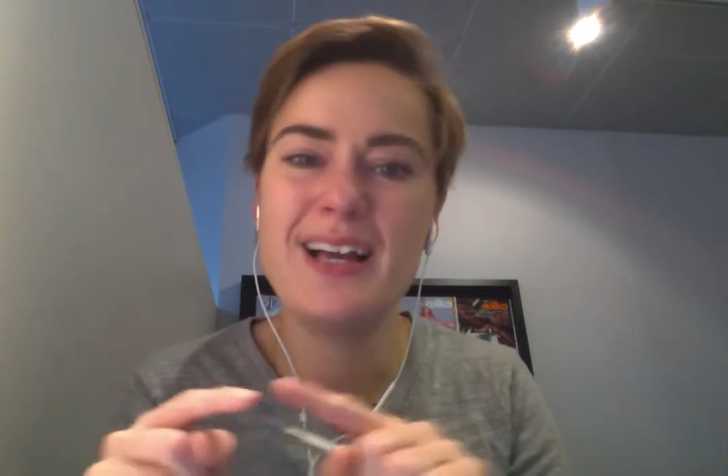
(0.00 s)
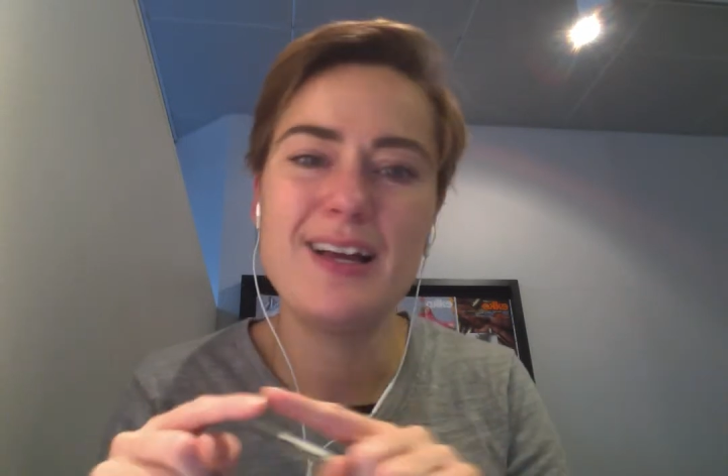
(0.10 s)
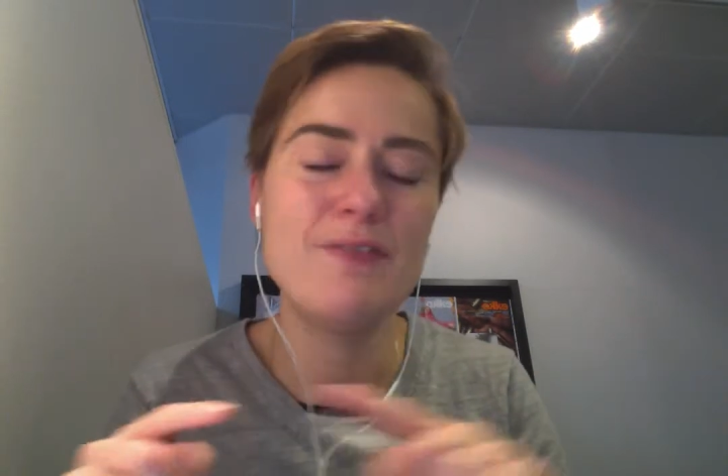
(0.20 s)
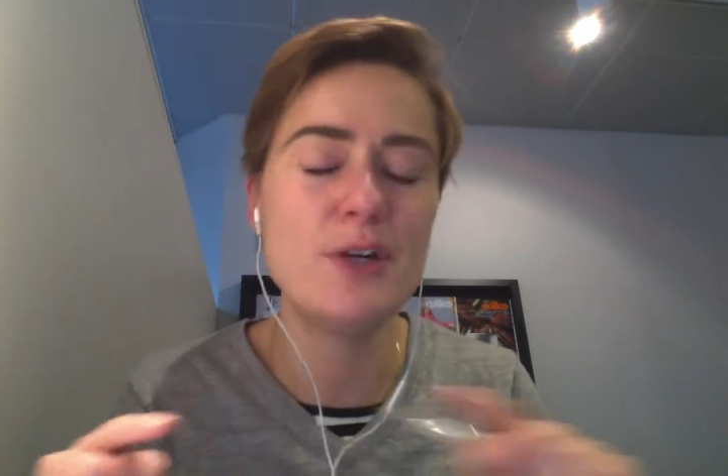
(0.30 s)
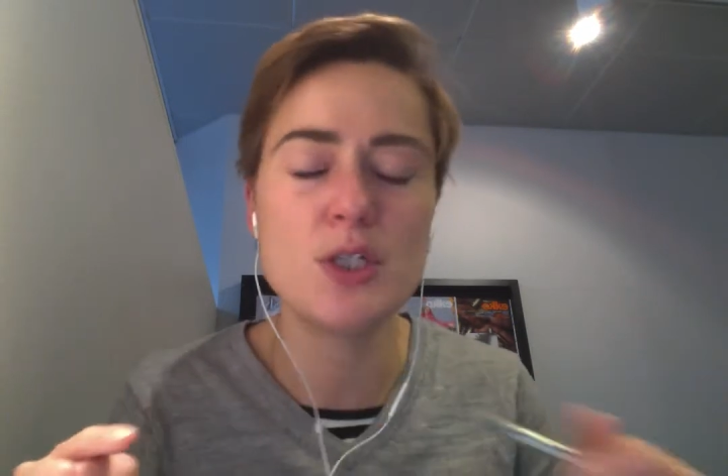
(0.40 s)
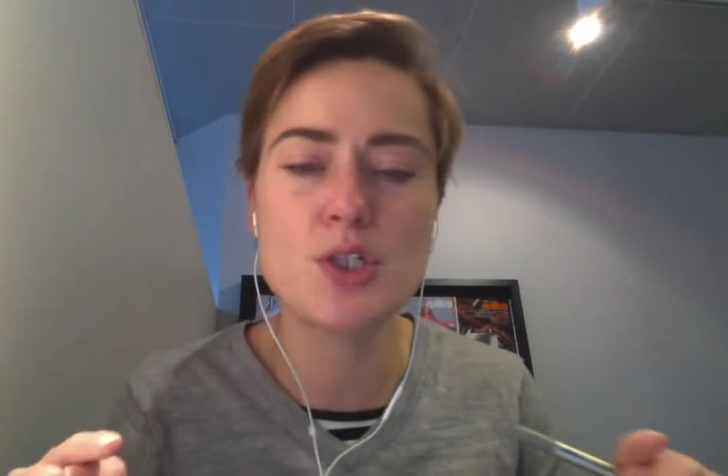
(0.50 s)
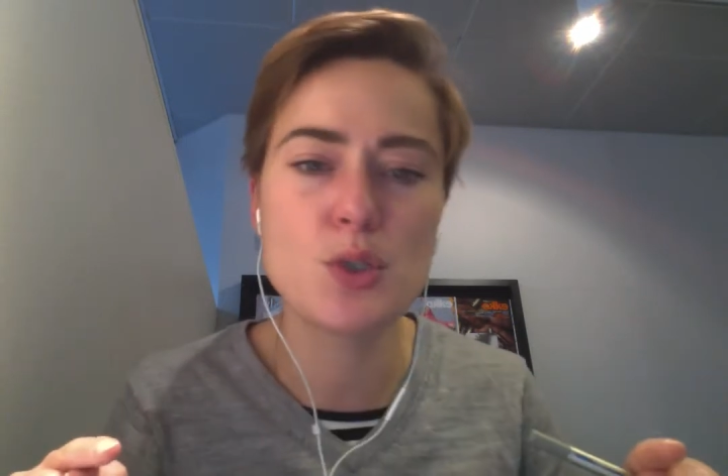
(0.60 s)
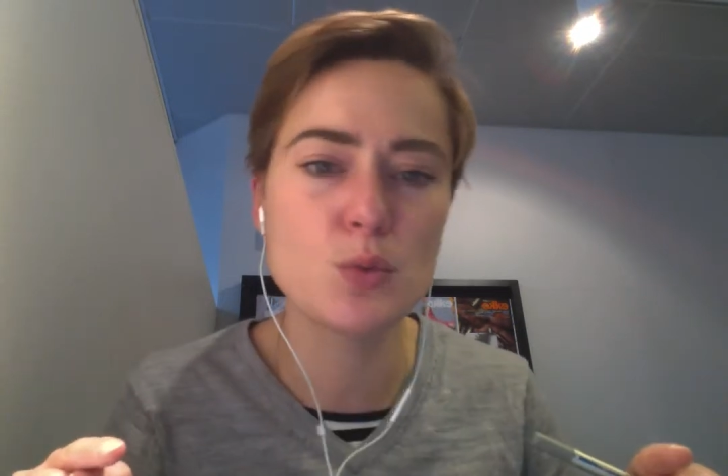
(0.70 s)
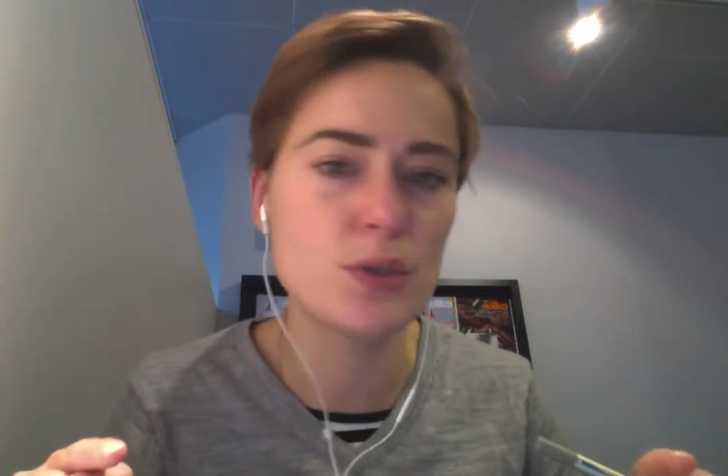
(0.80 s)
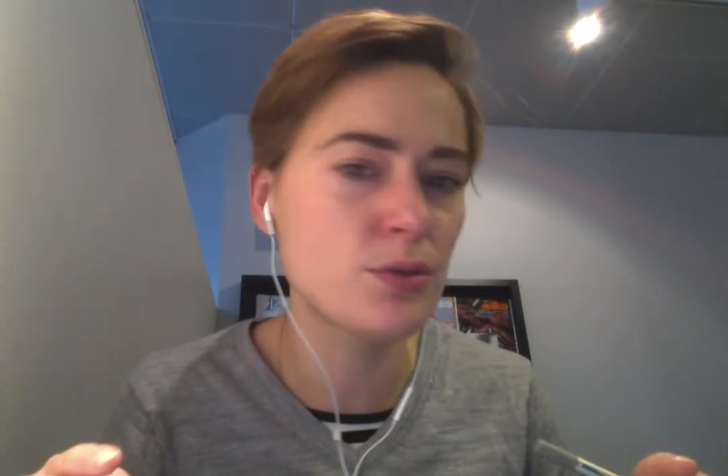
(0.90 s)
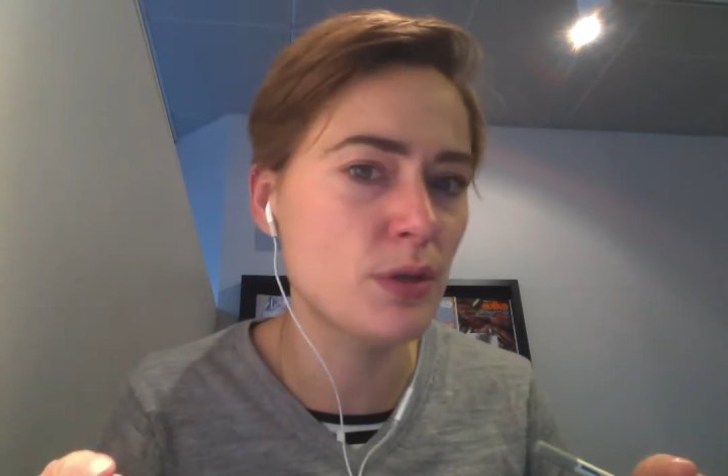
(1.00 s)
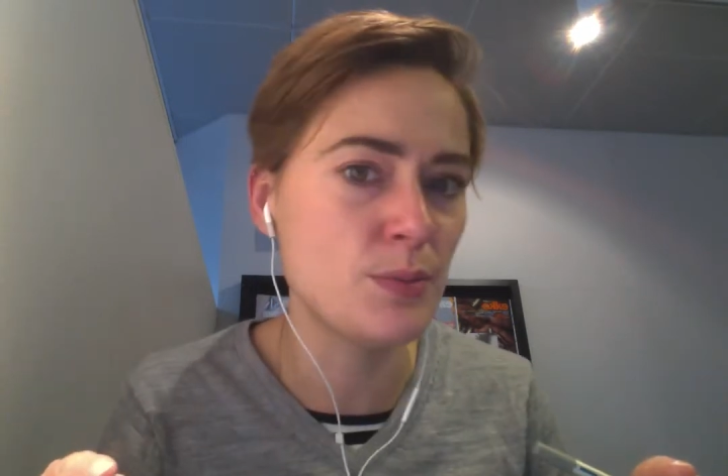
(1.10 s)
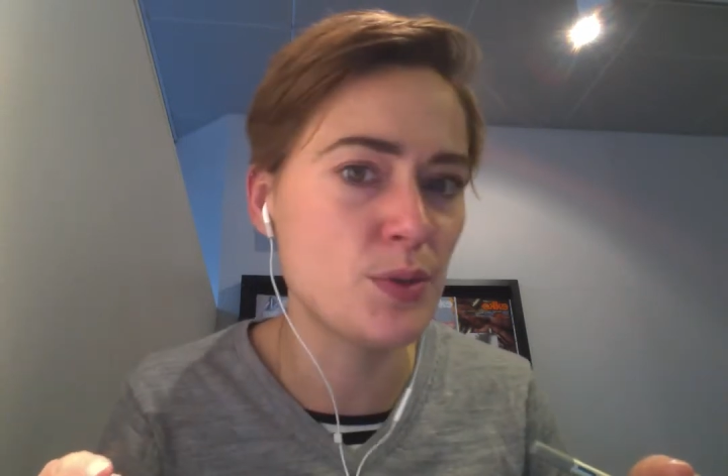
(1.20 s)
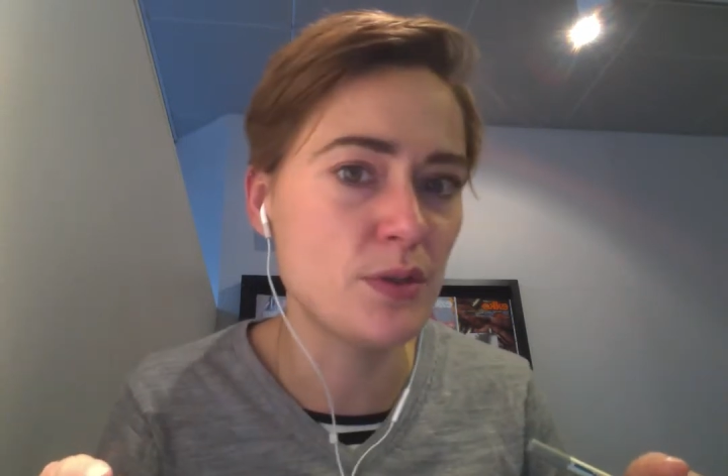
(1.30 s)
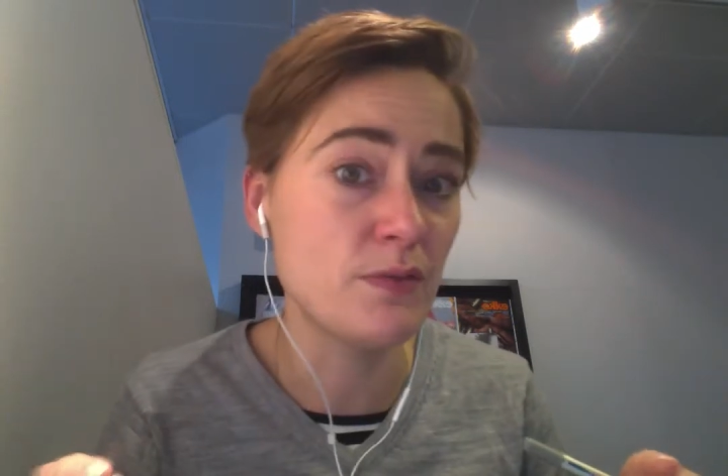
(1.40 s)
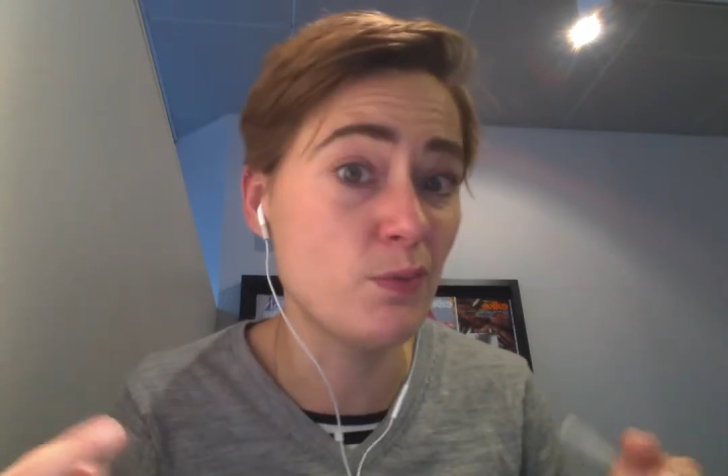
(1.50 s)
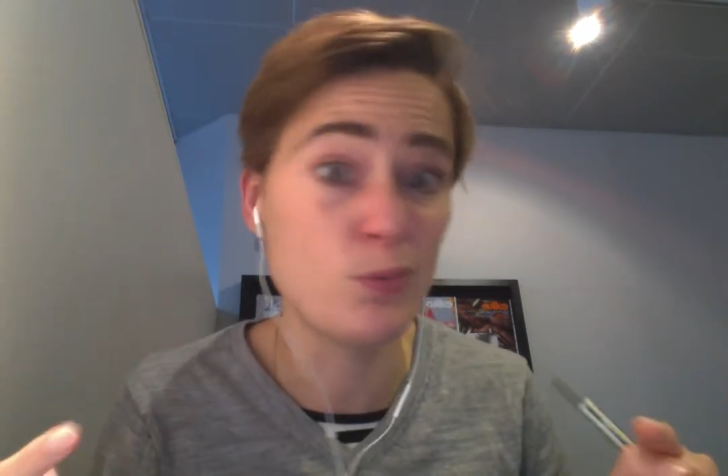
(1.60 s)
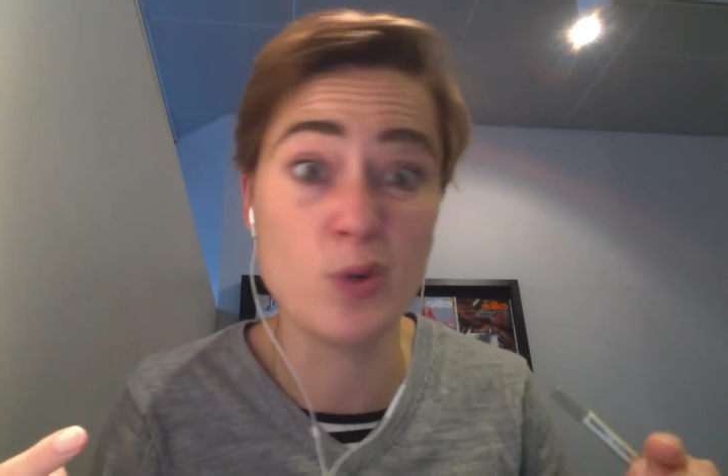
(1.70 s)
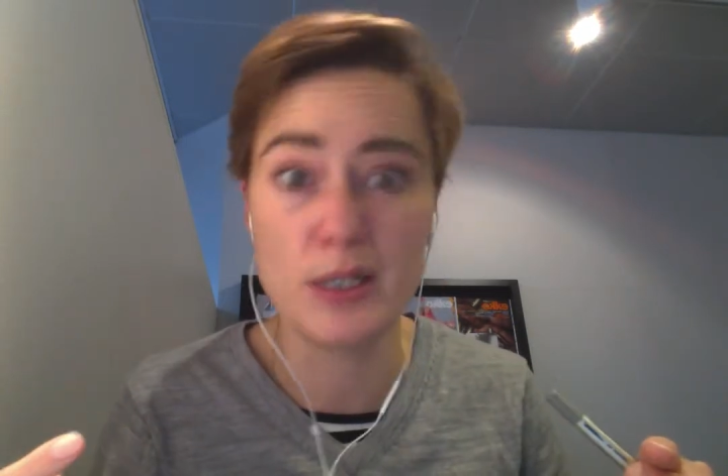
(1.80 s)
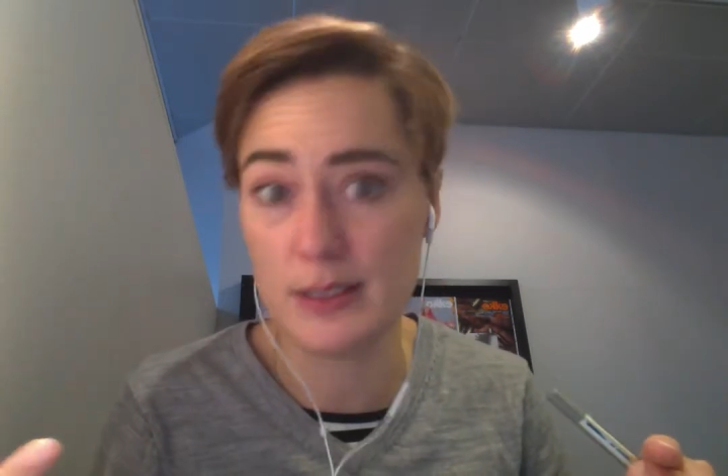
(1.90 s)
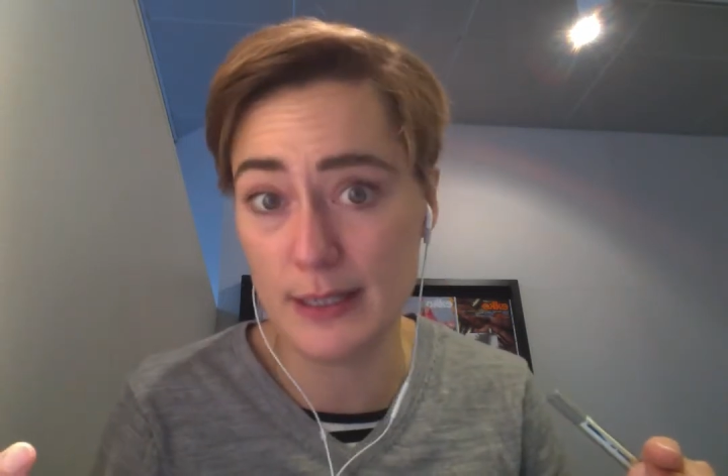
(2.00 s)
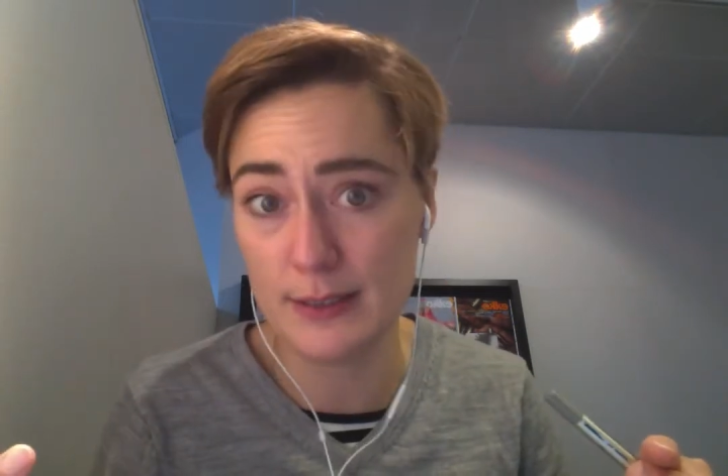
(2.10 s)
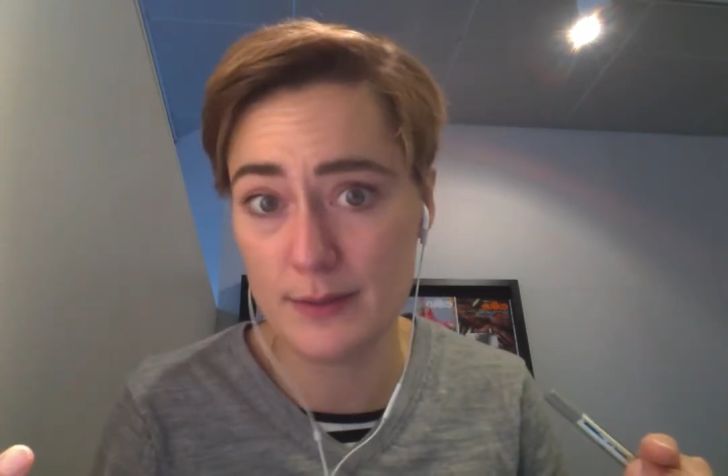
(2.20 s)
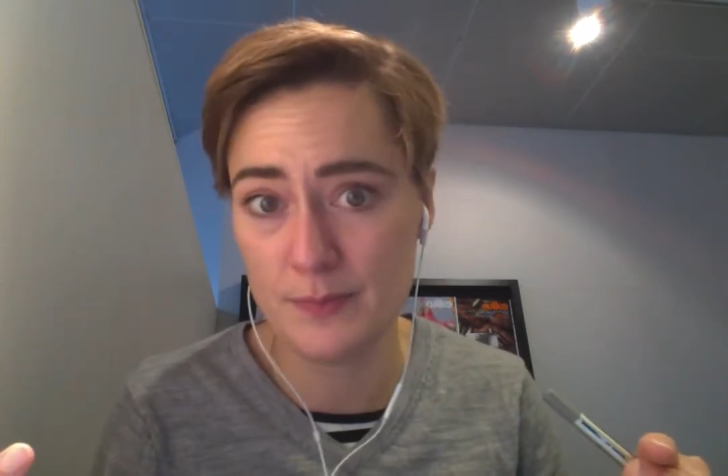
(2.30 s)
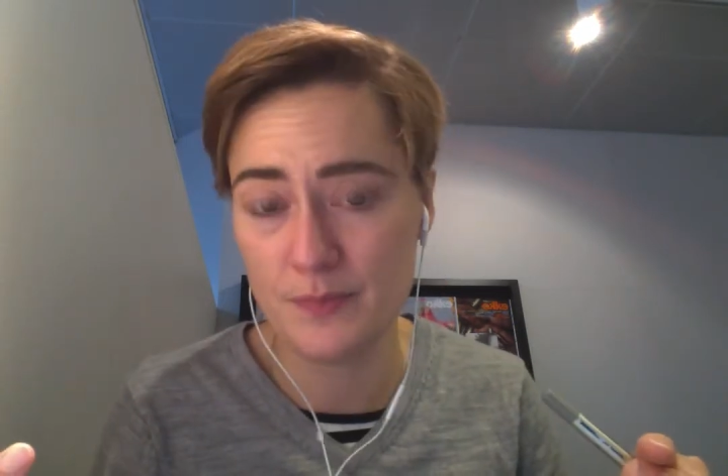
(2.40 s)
a very short description of what is that.